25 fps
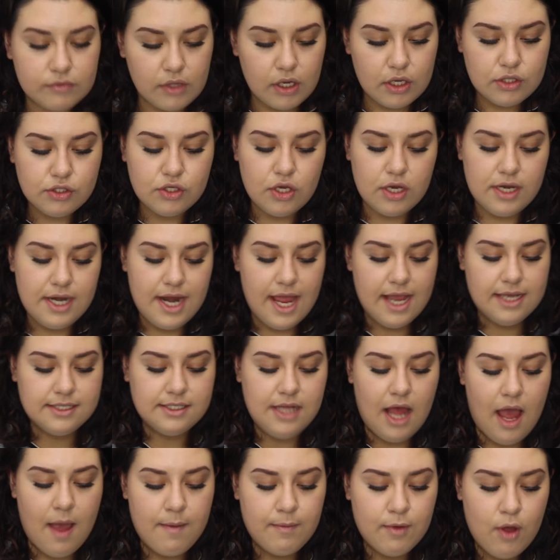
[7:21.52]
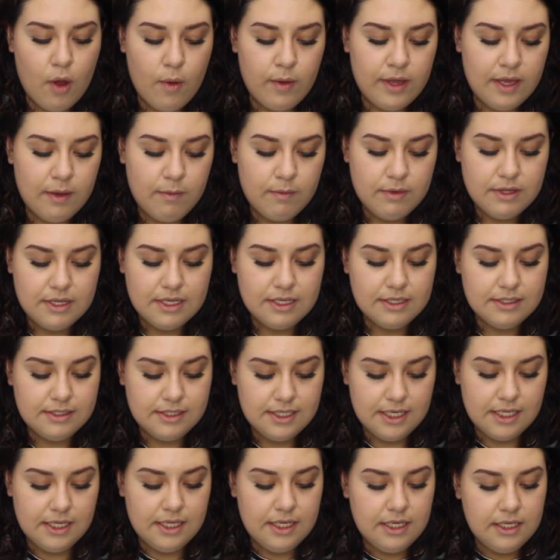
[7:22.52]
So next I'm going in with
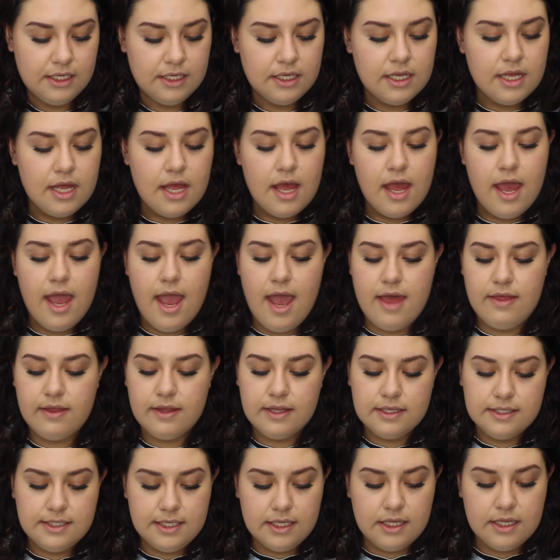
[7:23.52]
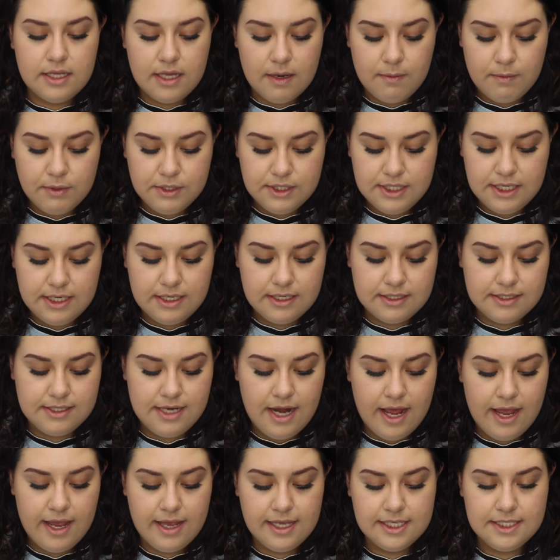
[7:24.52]
concealer, and the concealer that I'm using
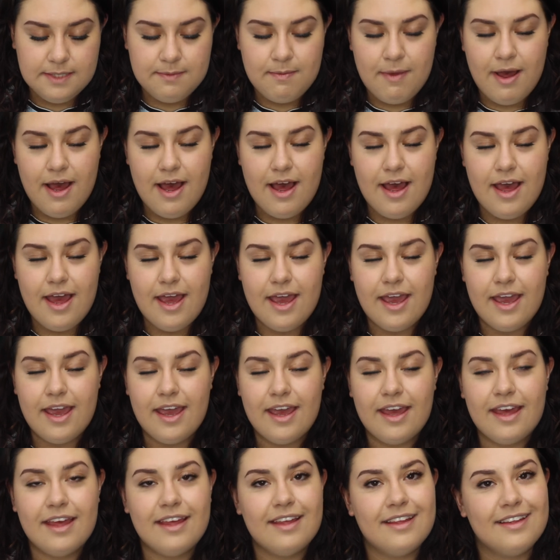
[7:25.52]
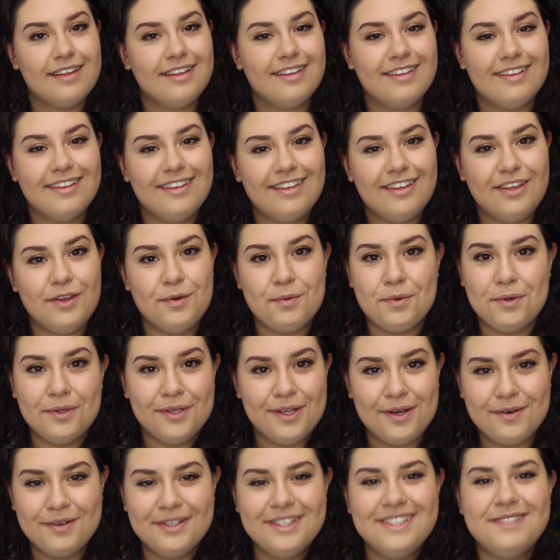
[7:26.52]
today is you all
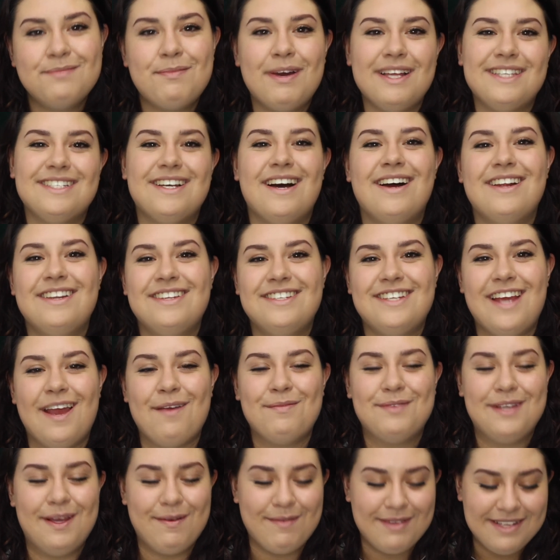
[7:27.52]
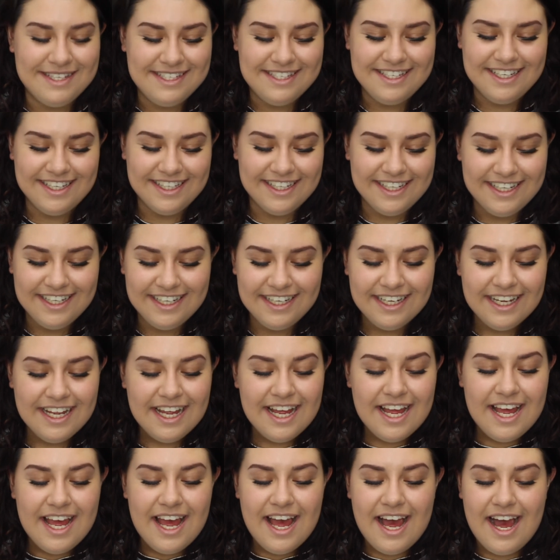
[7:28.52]
know it, my Tarte Shapetape concealer.
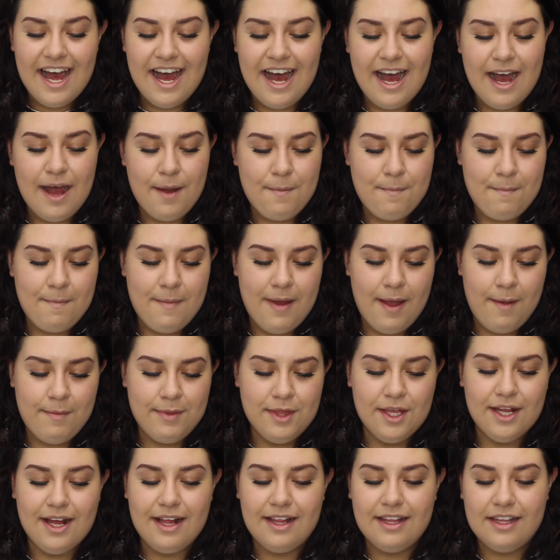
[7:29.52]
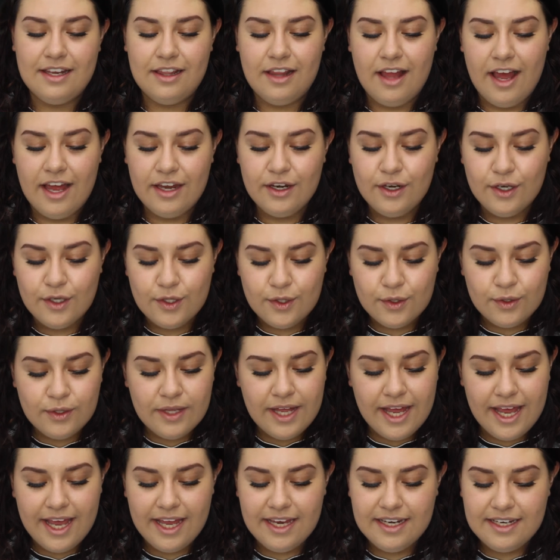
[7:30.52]
I'm in the colour Light Neutral,
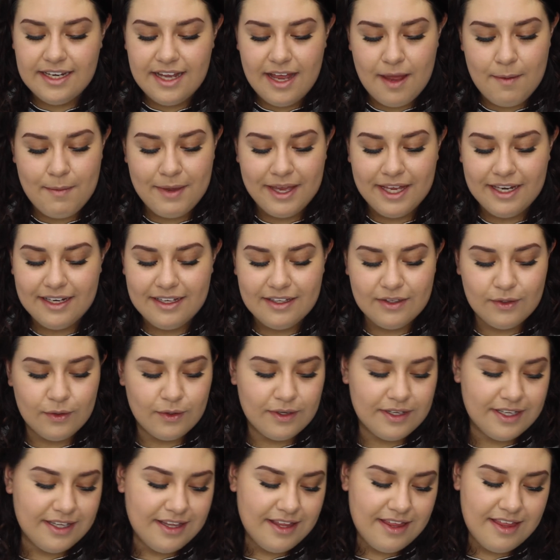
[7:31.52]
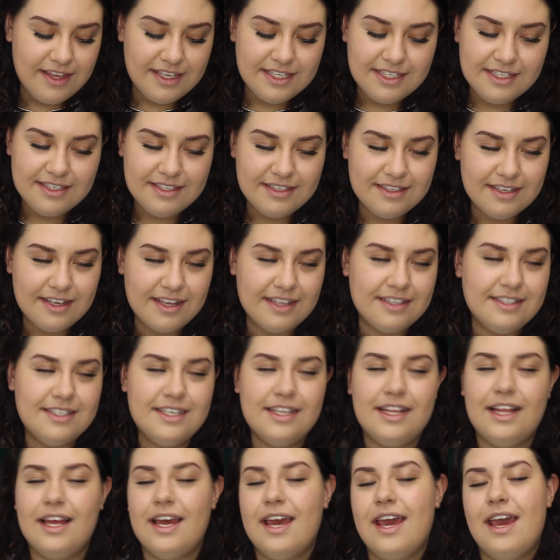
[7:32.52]
and I mean, look, this
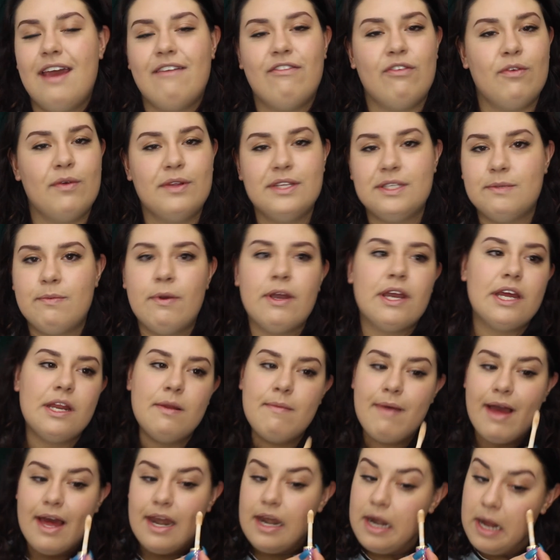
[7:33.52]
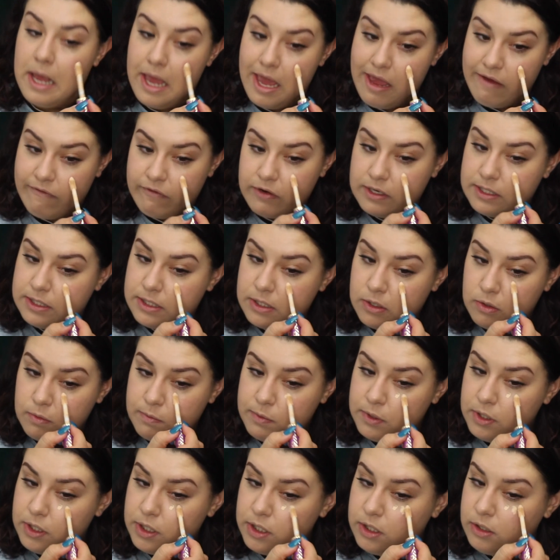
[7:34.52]
concealer, everyone's spoken about it, every single
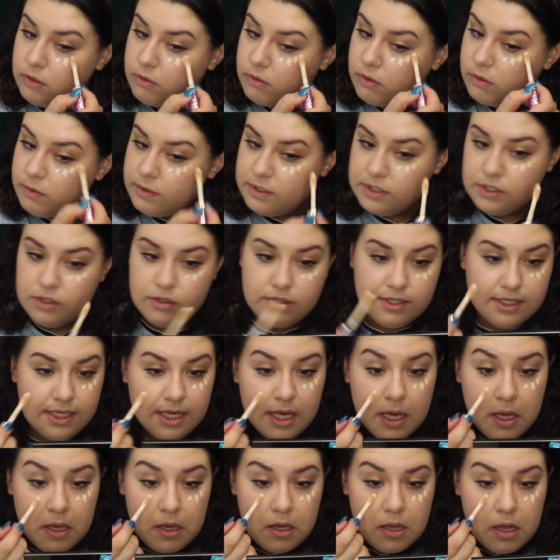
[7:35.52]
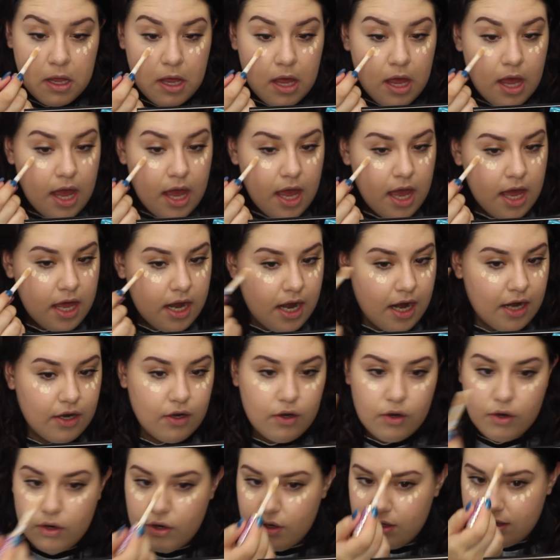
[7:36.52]
beauty guru is using it, and I
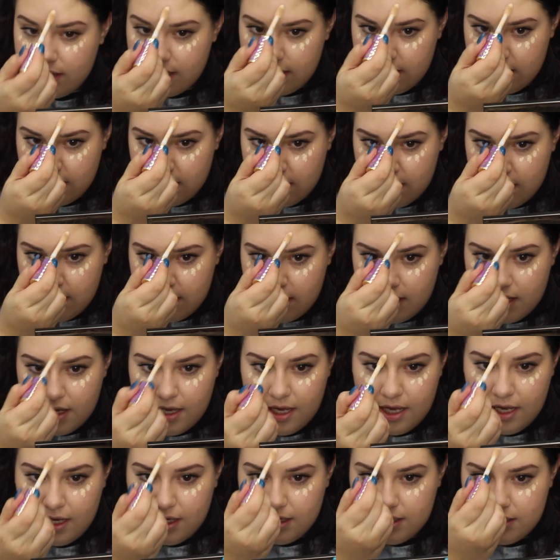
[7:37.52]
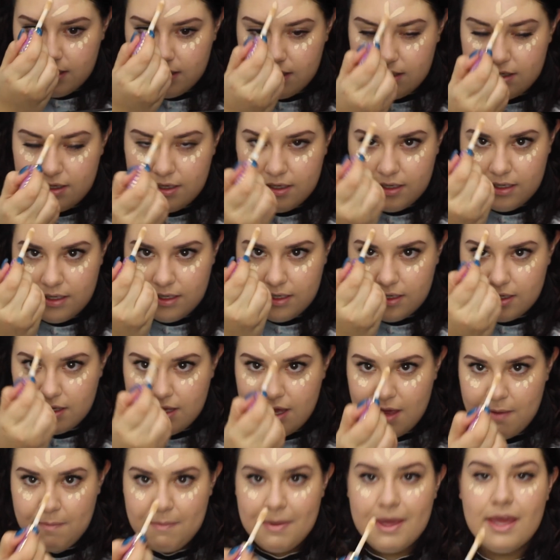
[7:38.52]
know that it
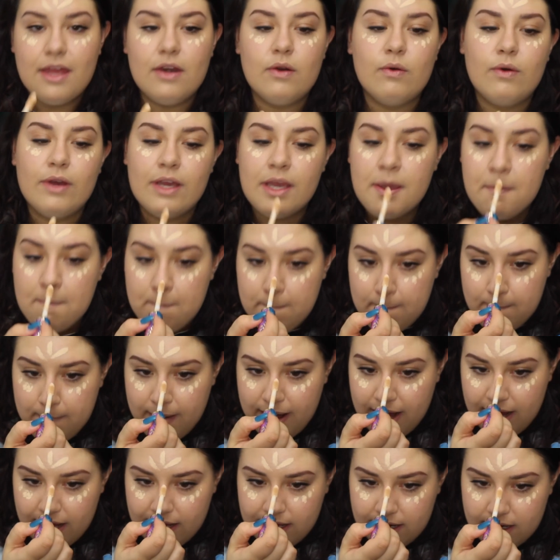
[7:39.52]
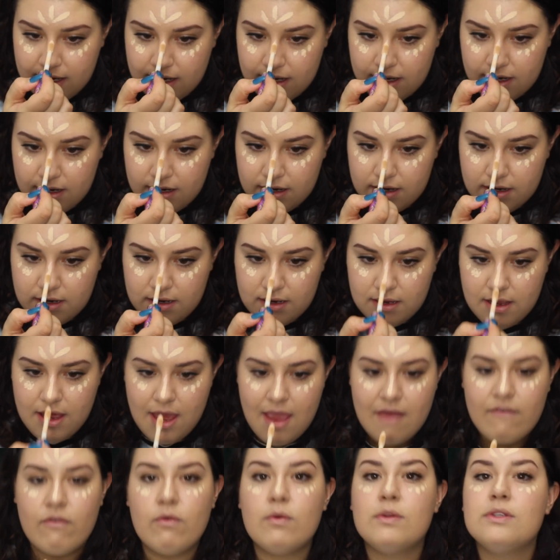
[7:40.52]
can be annoying, but
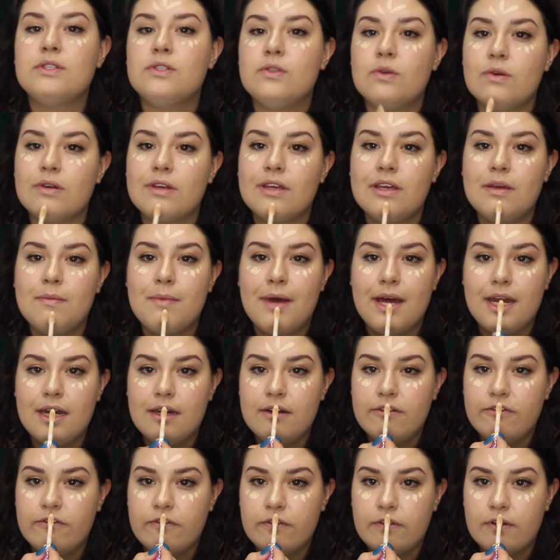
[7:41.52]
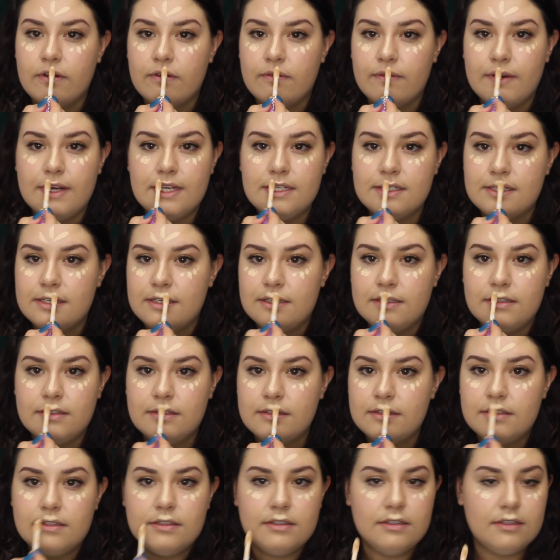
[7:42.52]
everyone's talking about it for a reason.
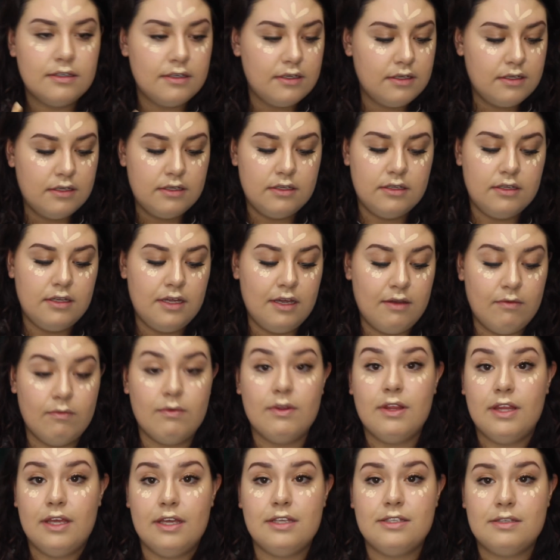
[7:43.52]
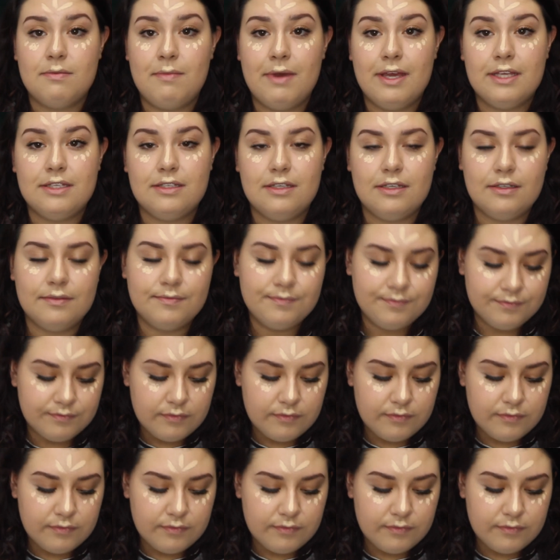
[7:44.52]
It really is amazing.